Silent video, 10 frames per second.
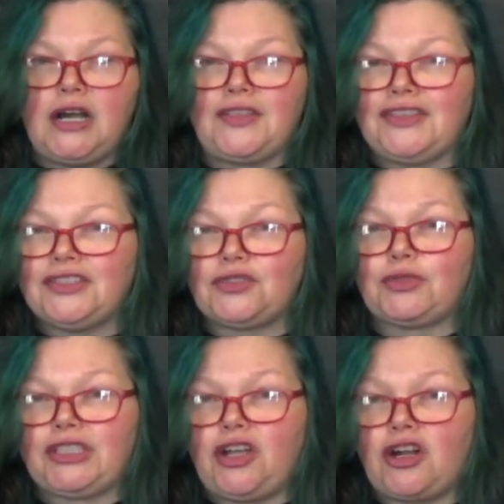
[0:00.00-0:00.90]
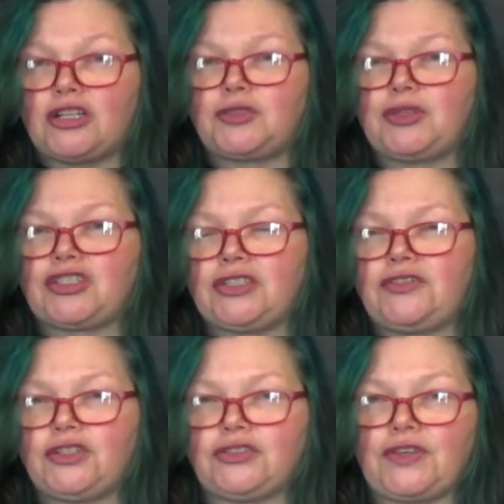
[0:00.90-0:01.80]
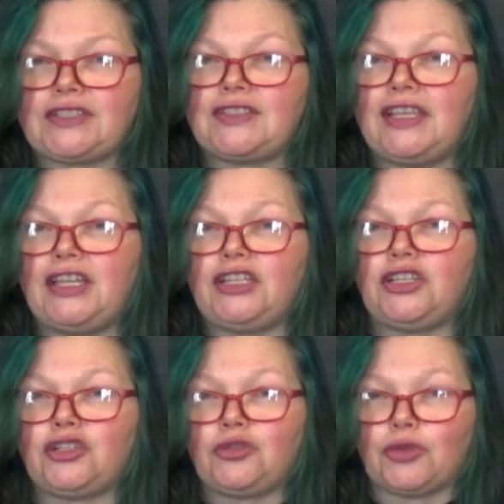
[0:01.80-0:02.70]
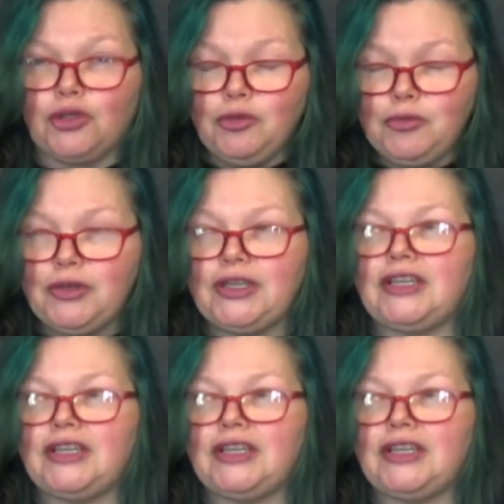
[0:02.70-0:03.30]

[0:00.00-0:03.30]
This is really hard, especially if you're investigating in a group.